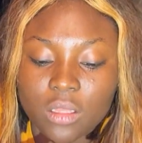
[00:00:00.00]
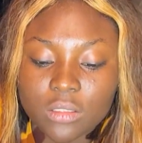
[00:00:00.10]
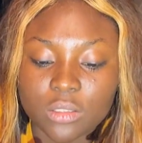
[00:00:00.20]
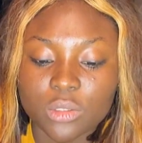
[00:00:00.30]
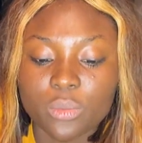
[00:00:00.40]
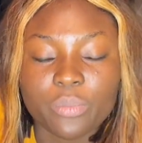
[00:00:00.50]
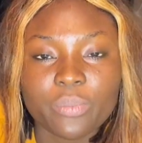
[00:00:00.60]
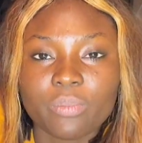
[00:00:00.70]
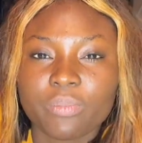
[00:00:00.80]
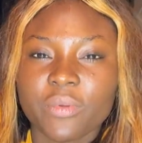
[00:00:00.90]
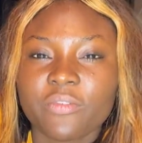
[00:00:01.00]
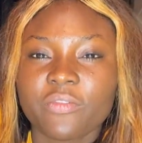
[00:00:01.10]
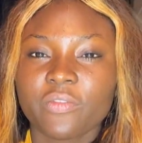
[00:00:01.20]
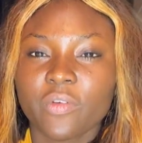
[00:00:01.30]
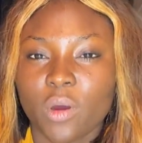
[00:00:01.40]
so
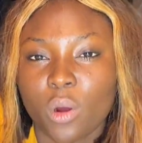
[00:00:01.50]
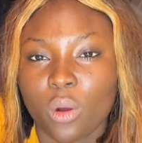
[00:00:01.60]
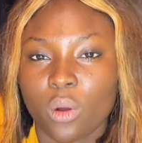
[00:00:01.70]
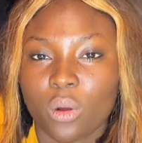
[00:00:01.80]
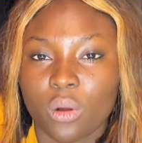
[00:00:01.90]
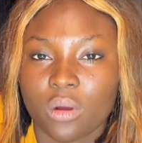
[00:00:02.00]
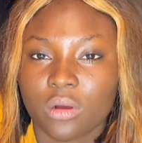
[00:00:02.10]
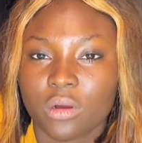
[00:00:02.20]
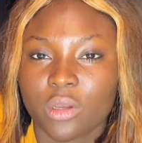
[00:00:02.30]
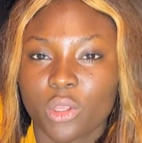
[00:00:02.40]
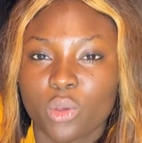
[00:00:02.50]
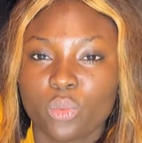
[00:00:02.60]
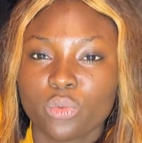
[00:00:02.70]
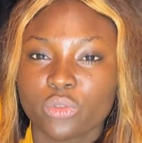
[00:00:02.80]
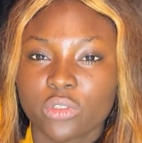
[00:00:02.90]
before you
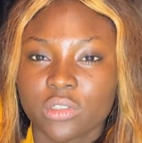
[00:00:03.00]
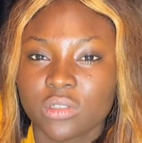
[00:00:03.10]
would